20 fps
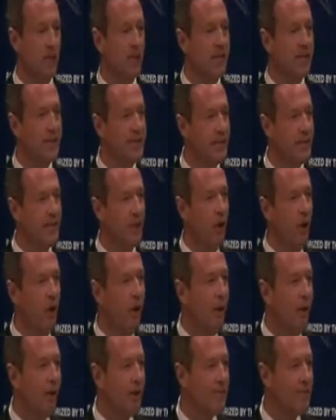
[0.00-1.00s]
He did
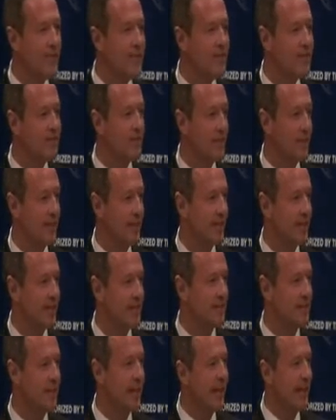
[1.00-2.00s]
all of these
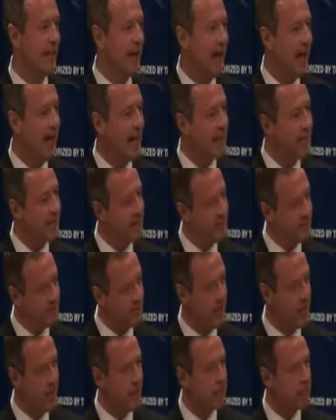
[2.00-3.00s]
things at the
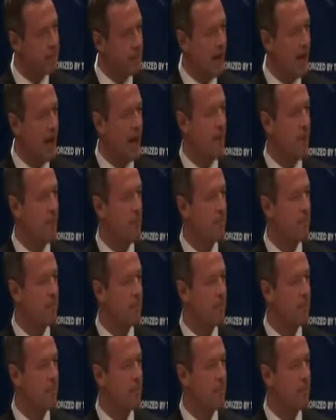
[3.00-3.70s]
same time.